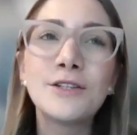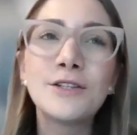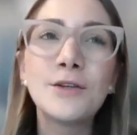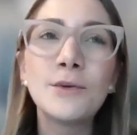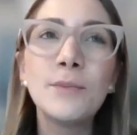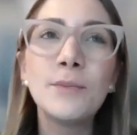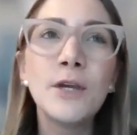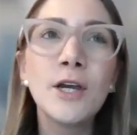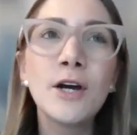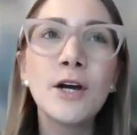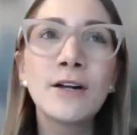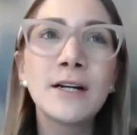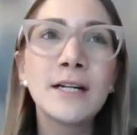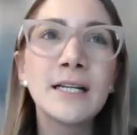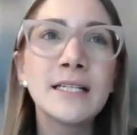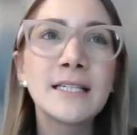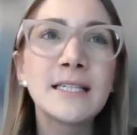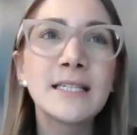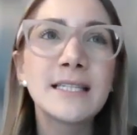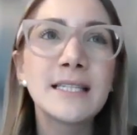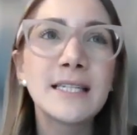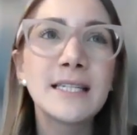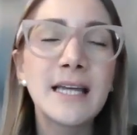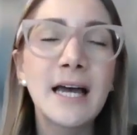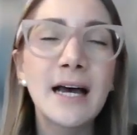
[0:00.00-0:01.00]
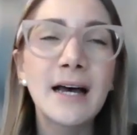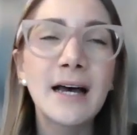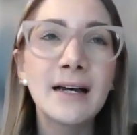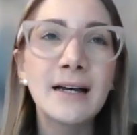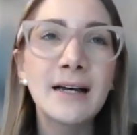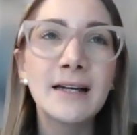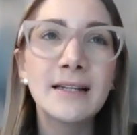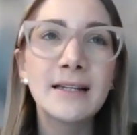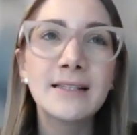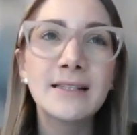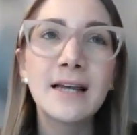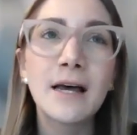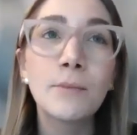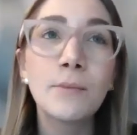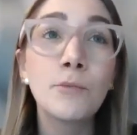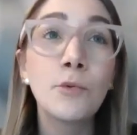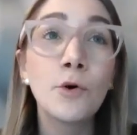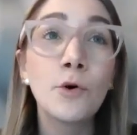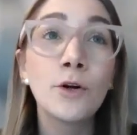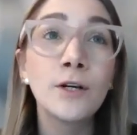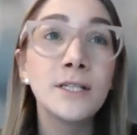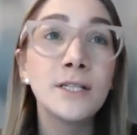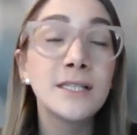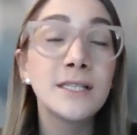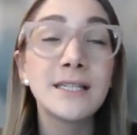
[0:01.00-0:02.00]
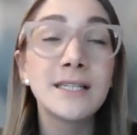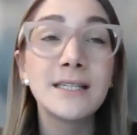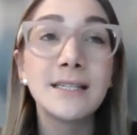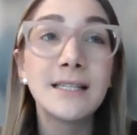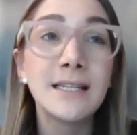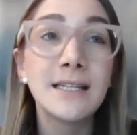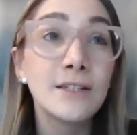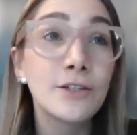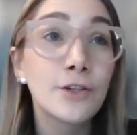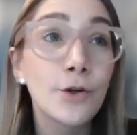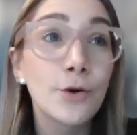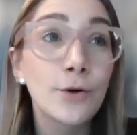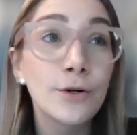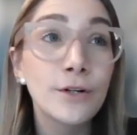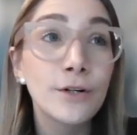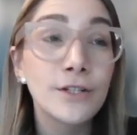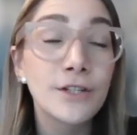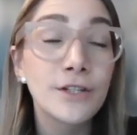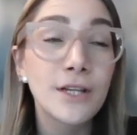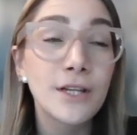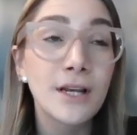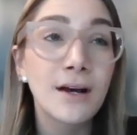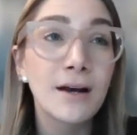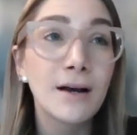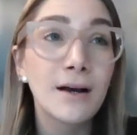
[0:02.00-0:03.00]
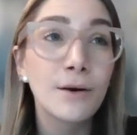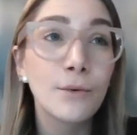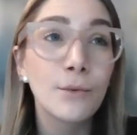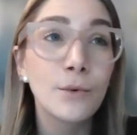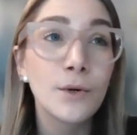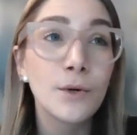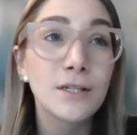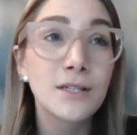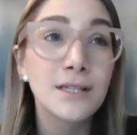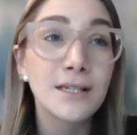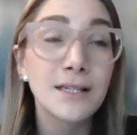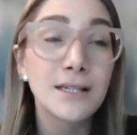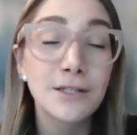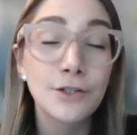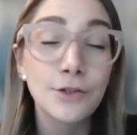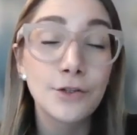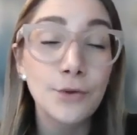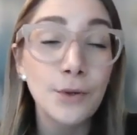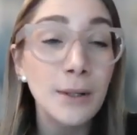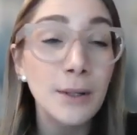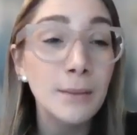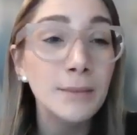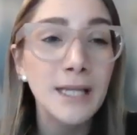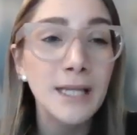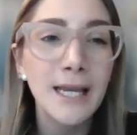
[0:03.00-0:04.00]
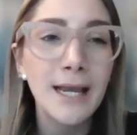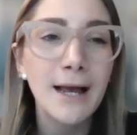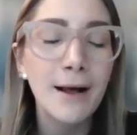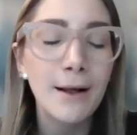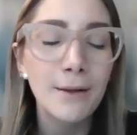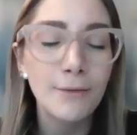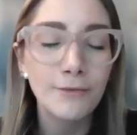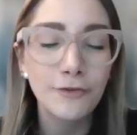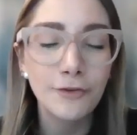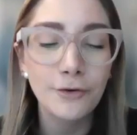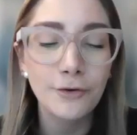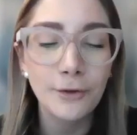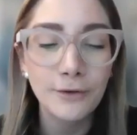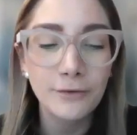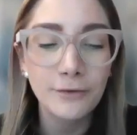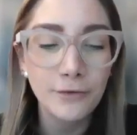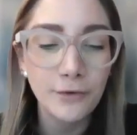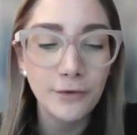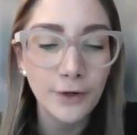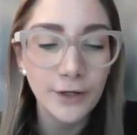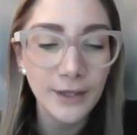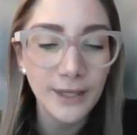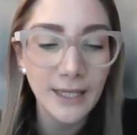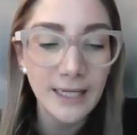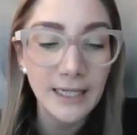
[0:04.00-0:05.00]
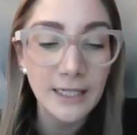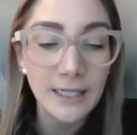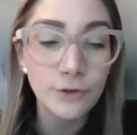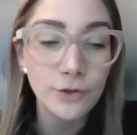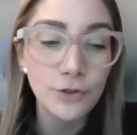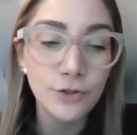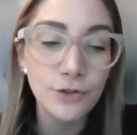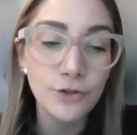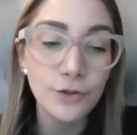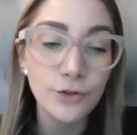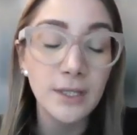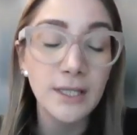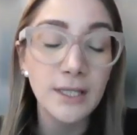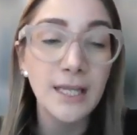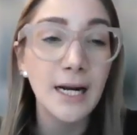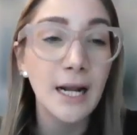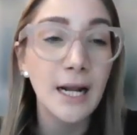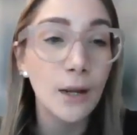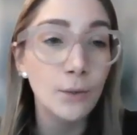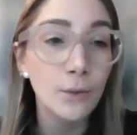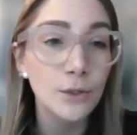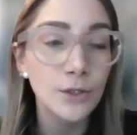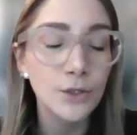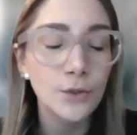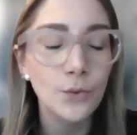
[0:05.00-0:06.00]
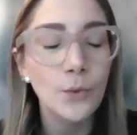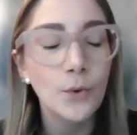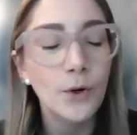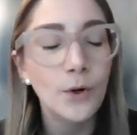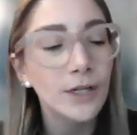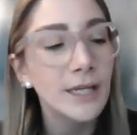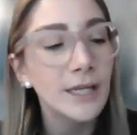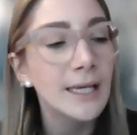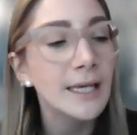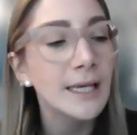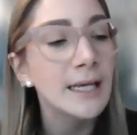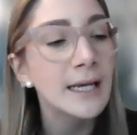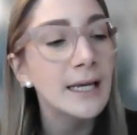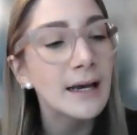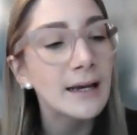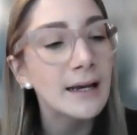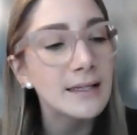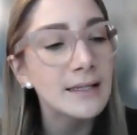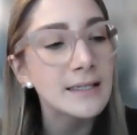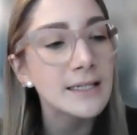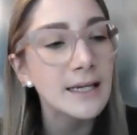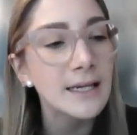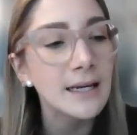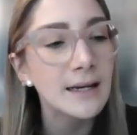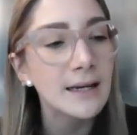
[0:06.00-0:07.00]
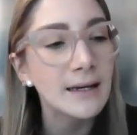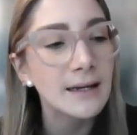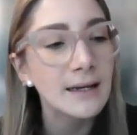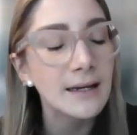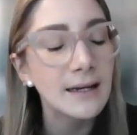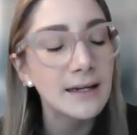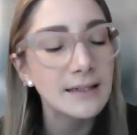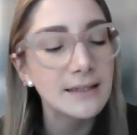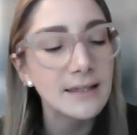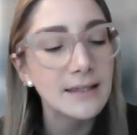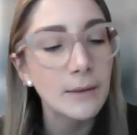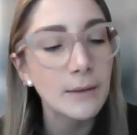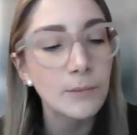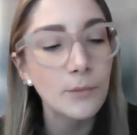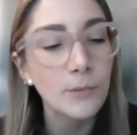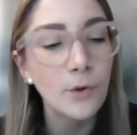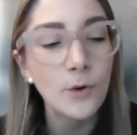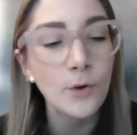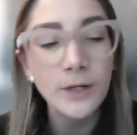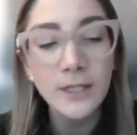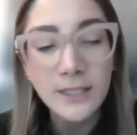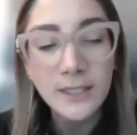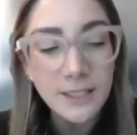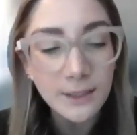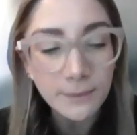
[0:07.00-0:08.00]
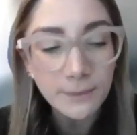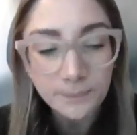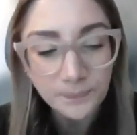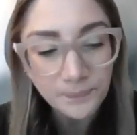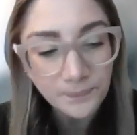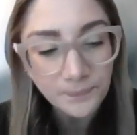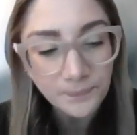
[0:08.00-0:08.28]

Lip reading: To be honest, at that point, this course was extremely helpful for the industry that I was working at that point.